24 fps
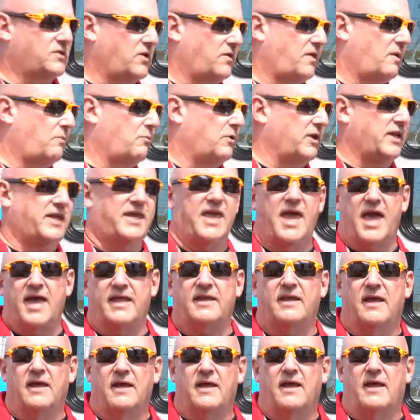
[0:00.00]
so they want to
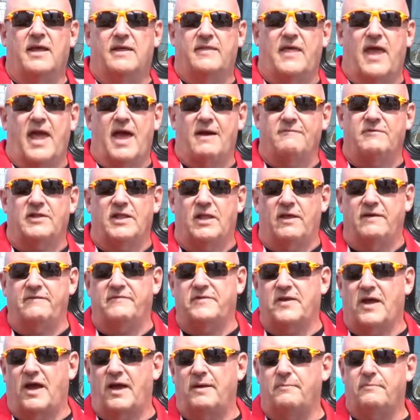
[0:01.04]
they have a
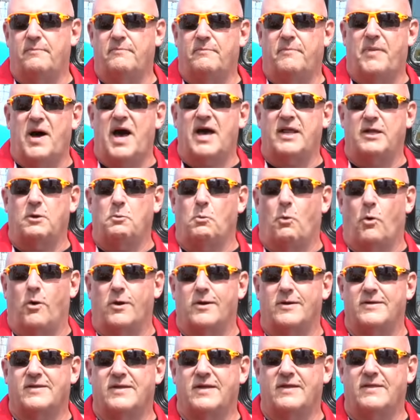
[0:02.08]
lifetime body
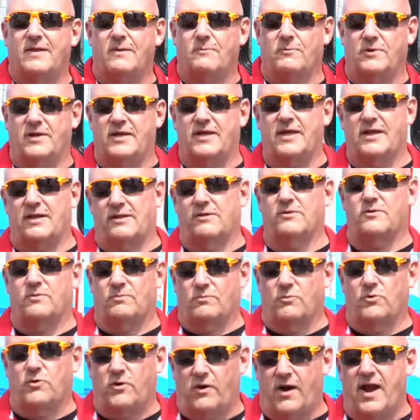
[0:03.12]
warranty. They want to get a little
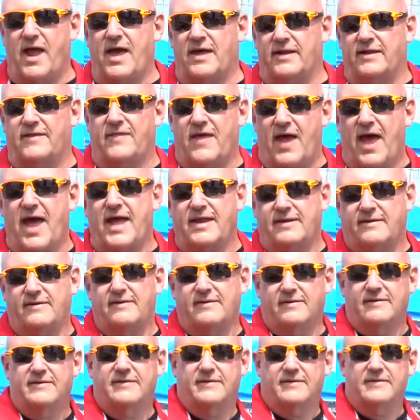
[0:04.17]
more out of that,
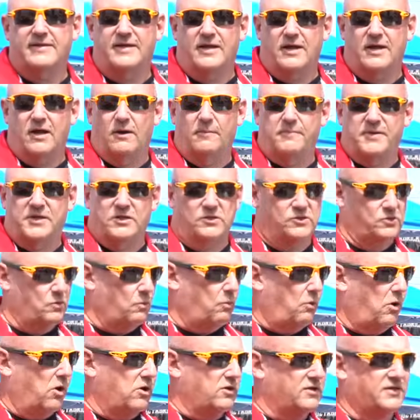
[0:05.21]
you know, because the
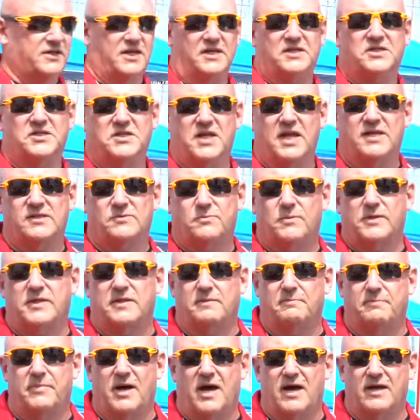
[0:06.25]
warranty stays with the
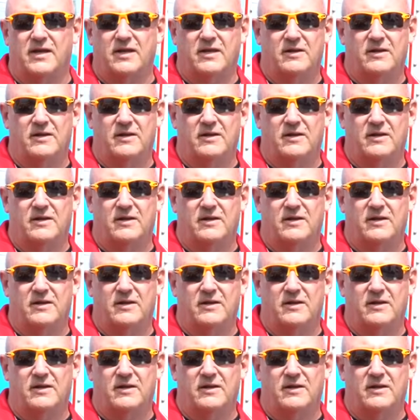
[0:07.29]
body.